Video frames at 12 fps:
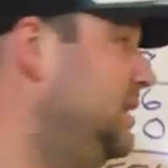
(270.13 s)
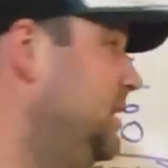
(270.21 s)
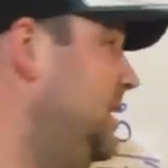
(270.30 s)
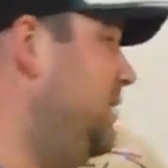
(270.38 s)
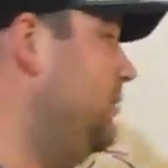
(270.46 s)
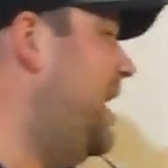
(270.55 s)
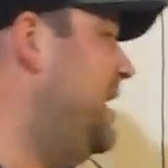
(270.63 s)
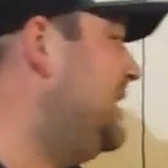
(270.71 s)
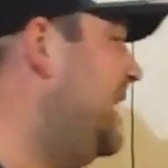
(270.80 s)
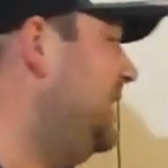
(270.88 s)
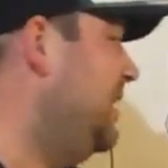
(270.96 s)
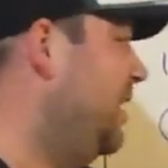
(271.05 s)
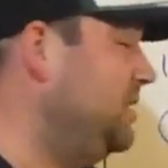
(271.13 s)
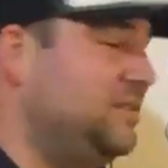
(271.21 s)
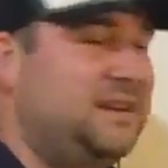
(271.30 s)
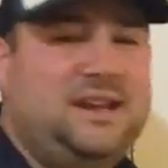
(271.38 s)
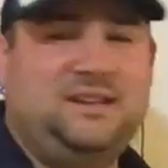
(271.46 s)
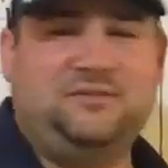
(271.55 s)
If I had gotten
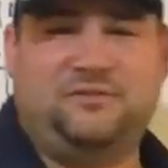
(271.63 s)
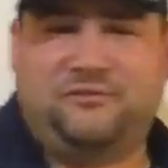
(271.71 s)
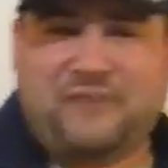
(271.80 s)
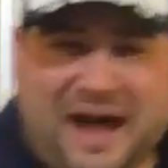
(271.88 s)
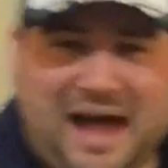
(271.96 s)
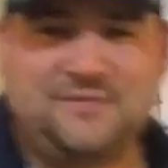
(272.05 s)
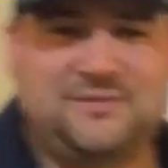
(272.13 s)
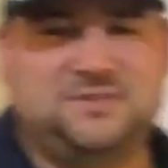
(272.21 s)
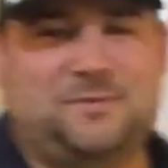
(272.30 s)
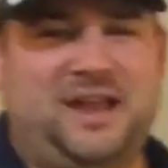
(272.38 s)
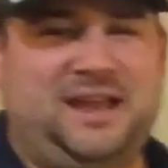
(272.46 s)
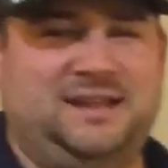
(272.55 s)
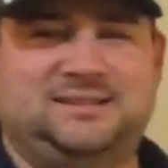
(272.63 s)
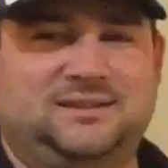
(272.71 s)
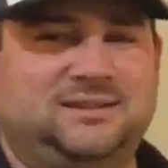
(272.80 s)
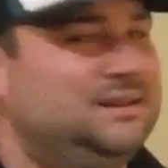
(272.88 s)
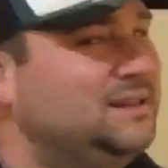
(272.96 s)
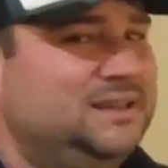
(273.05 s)
185 as my
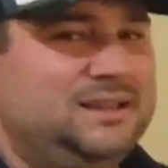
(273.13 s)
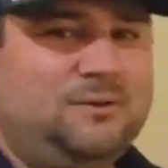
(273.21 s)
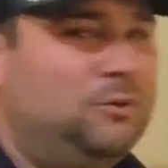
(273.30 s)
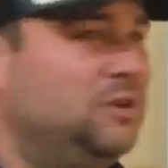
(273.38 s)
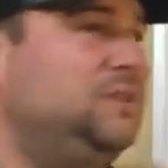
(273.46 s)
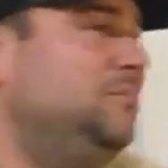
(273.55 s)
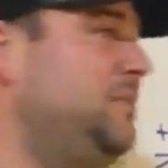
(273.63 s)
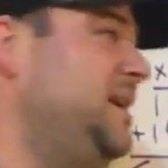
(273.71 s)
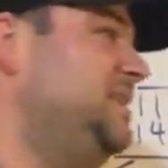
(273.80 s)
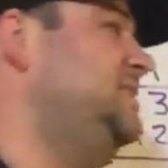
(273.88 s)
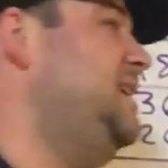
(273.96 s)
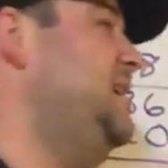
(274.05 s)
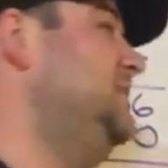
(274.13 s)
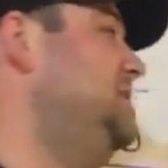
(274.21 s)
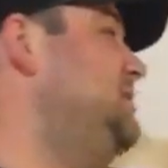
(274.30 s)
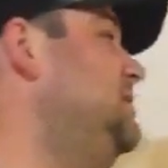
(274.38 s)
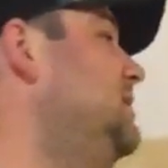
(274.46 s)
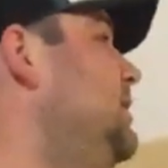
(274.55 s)
answer, that wouldn't make
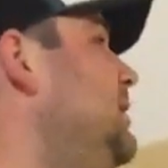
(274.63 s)
sense.